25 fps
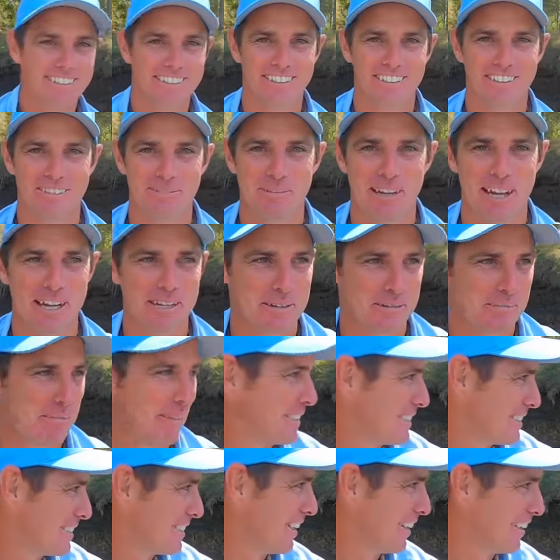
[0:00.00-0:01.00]
Oh, making
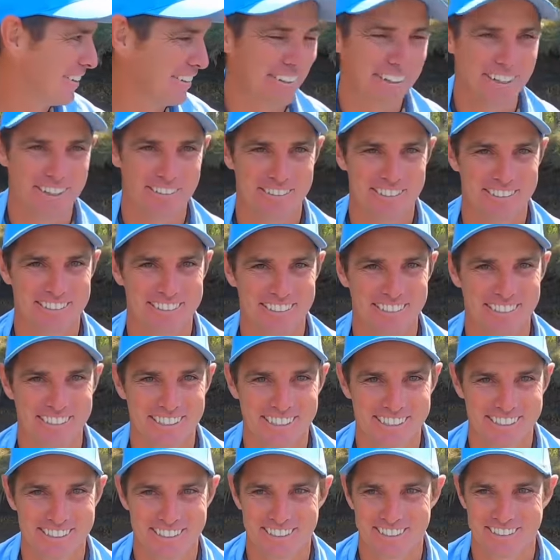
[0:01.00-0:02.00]
me so nervous too,
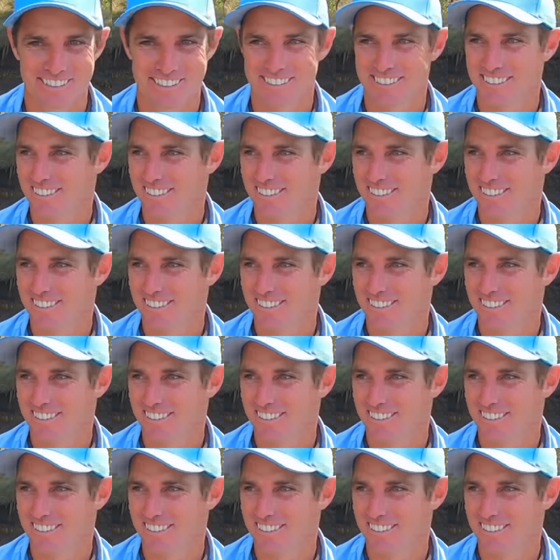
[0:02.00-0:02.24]
because I